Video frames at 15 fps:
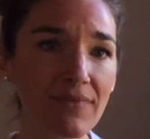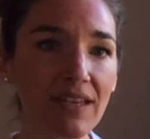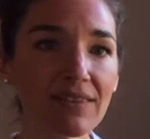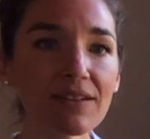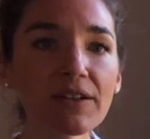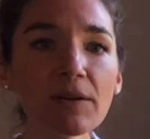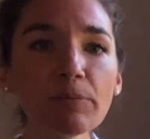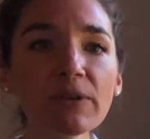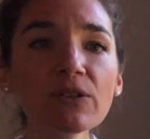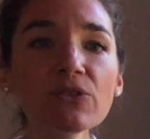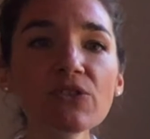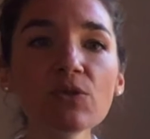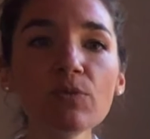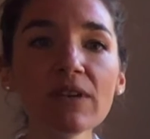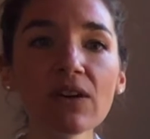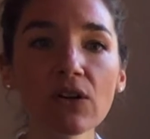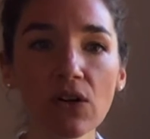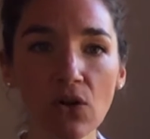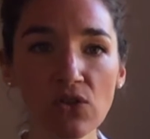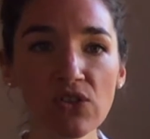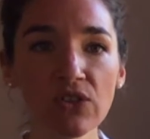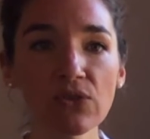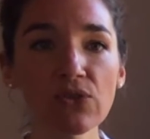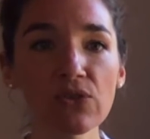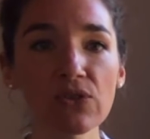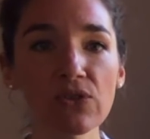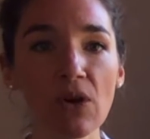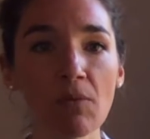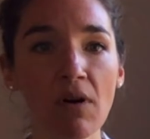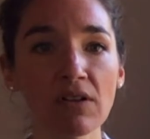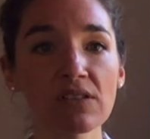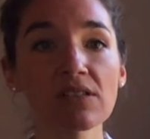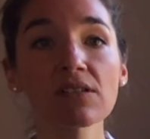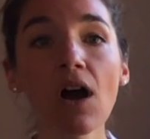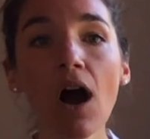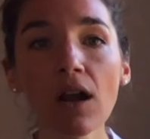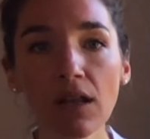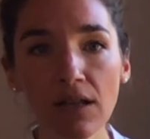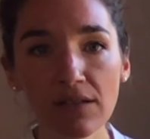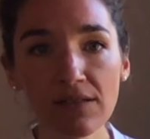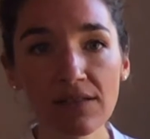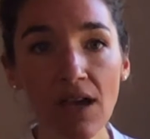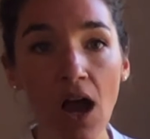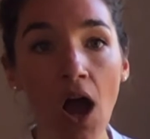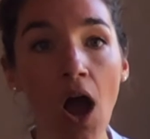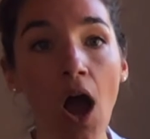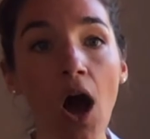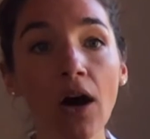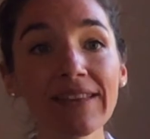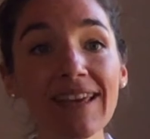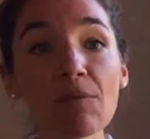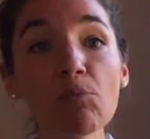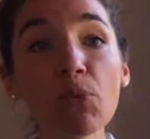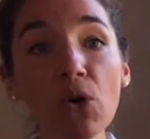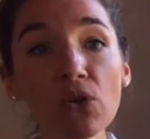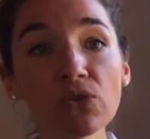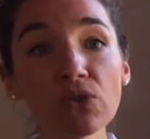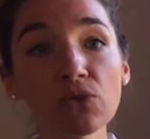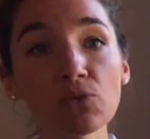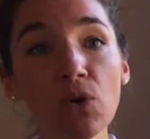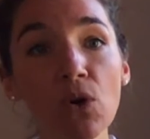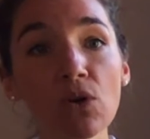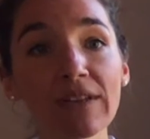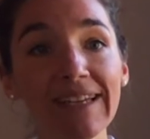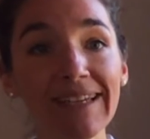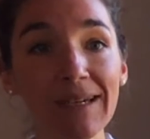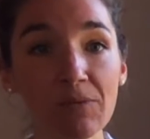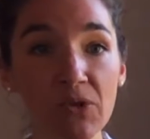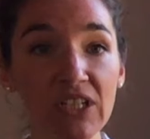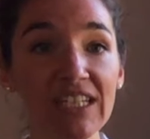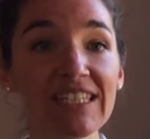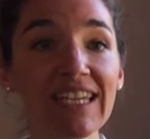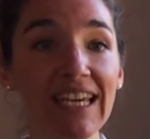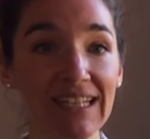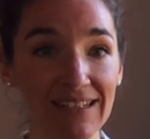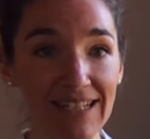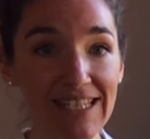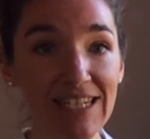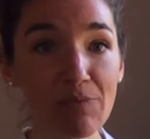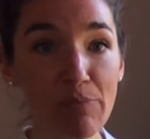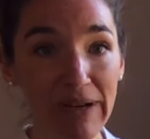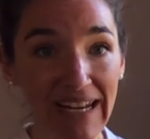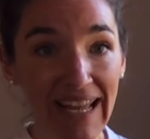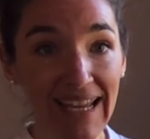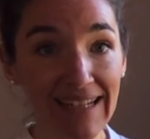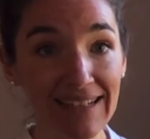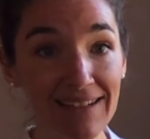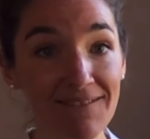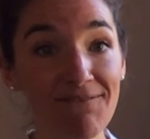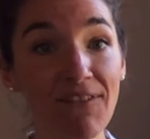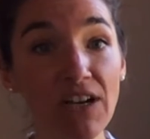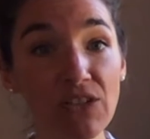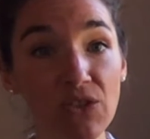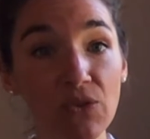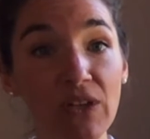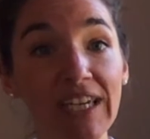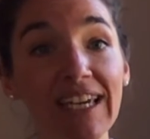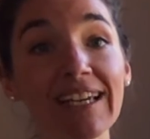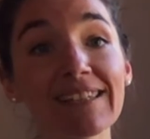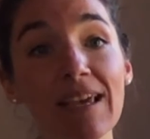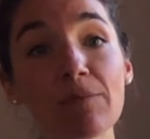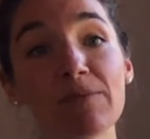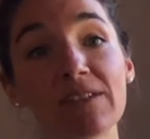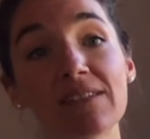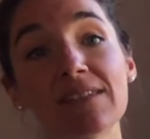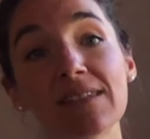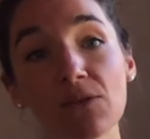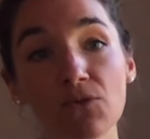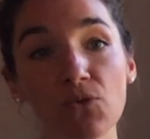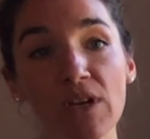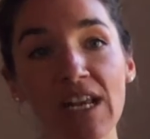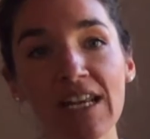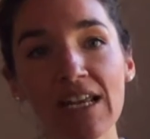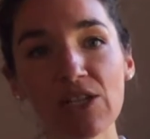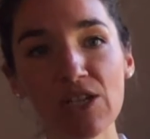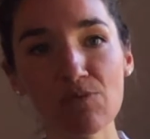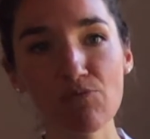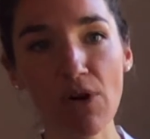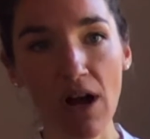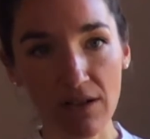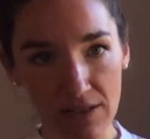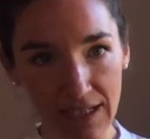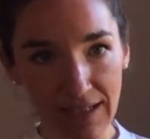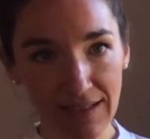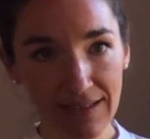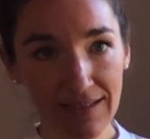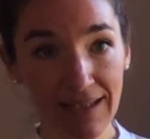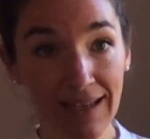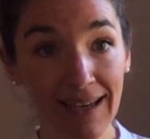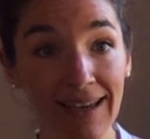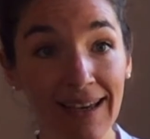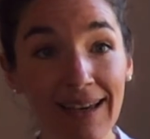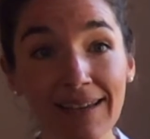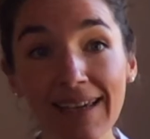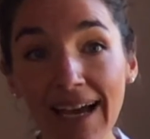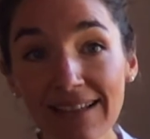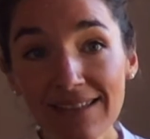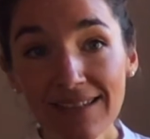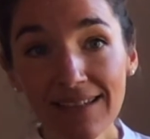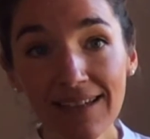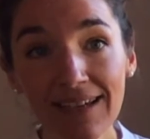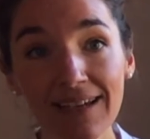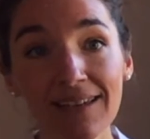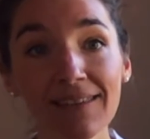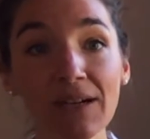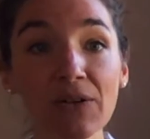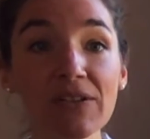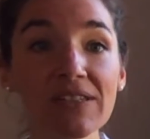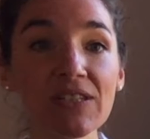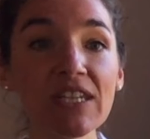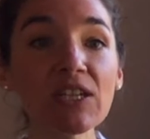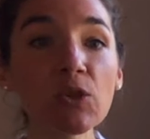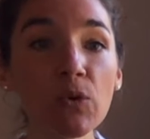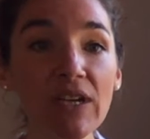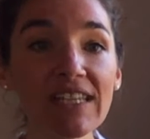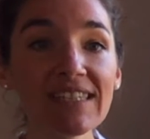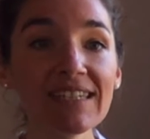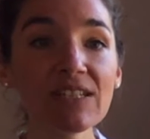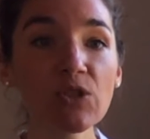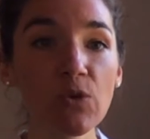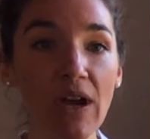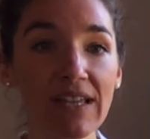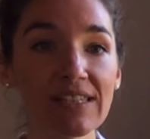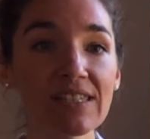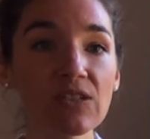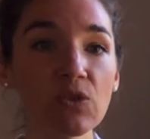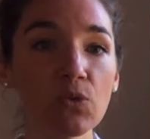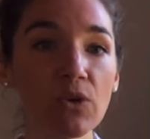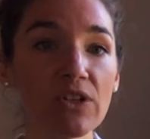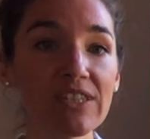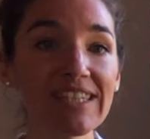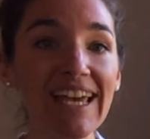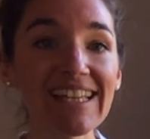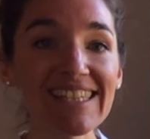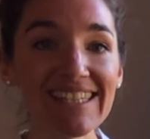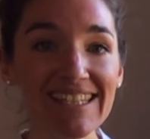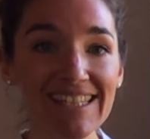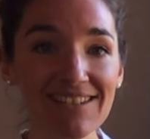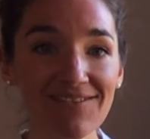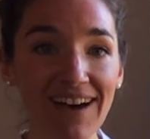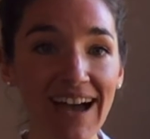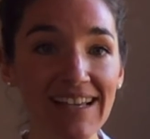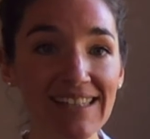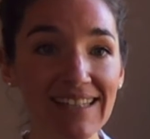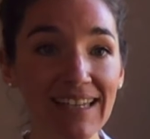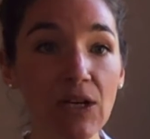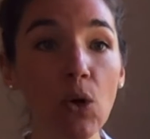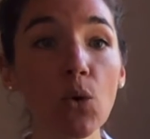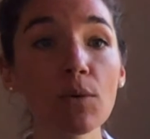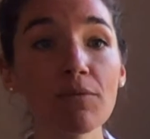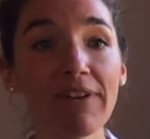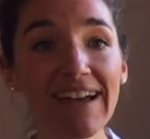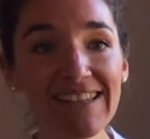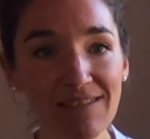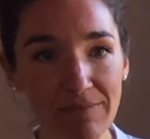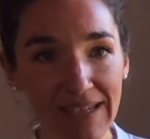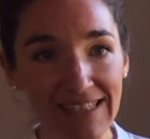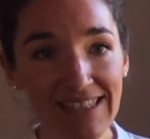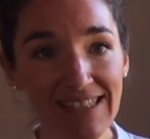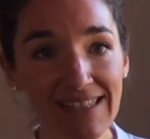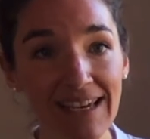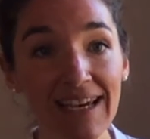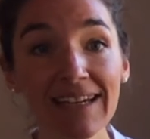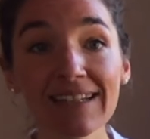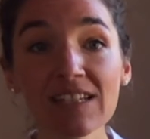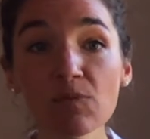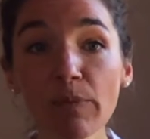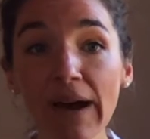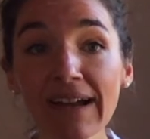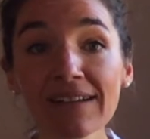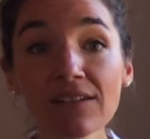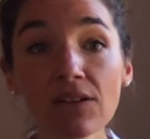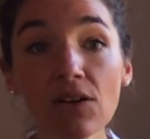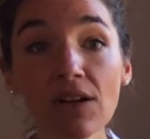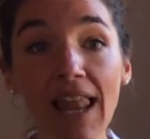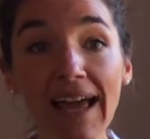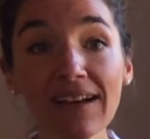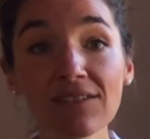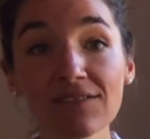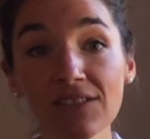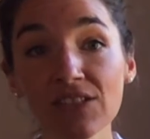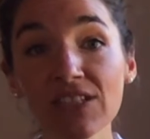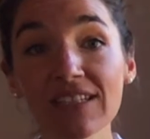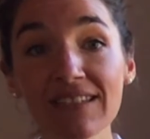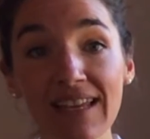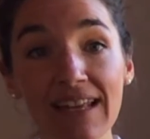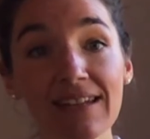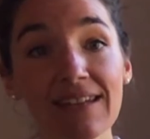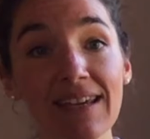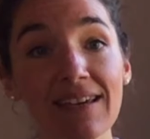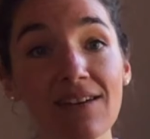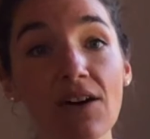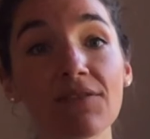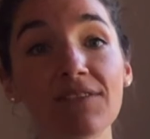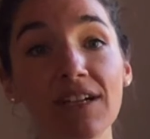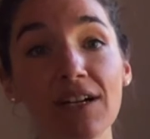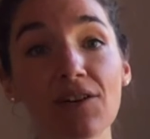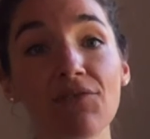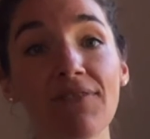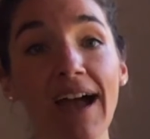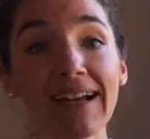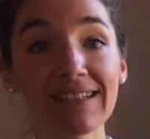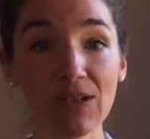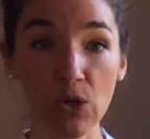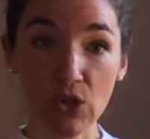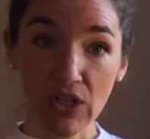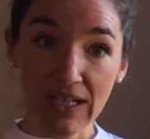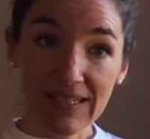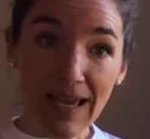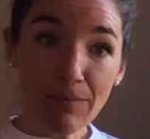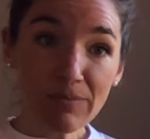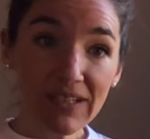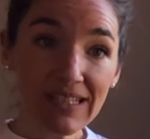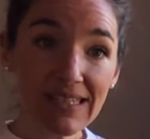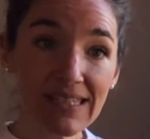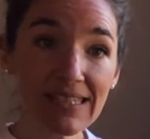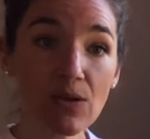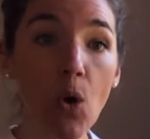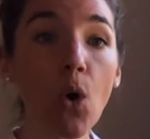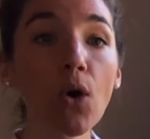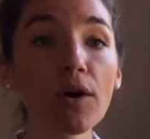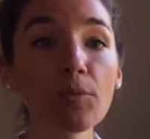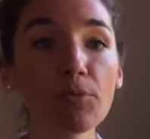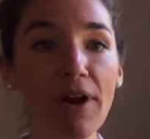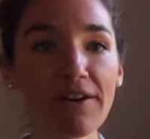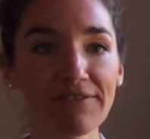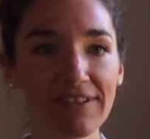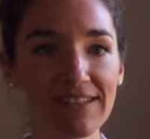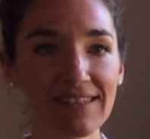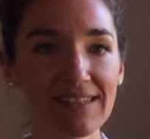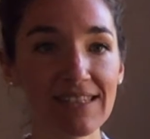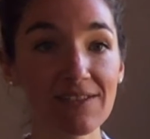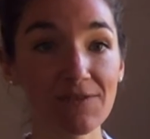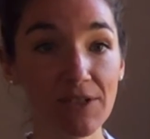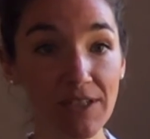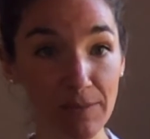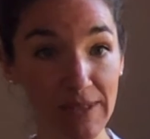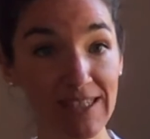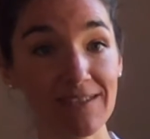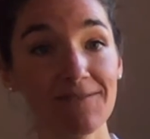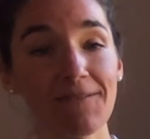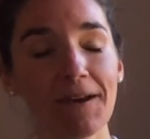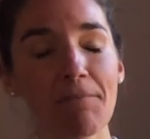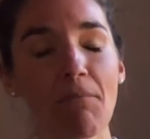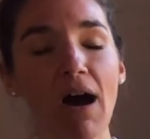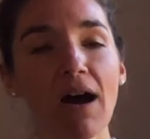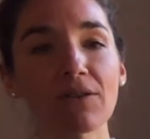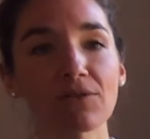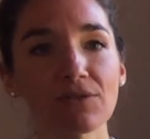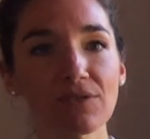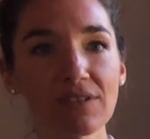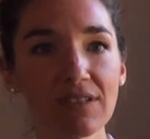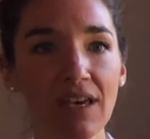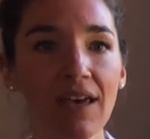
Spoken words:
There appears to be a consensus among scholars on the important role that community energy played in fostering acceptance of wind energy projects. Yet, there is an increasing trend towards incentivizing co-investments, despite a lack of understanding of their effect on acceptance or preferences for specific models.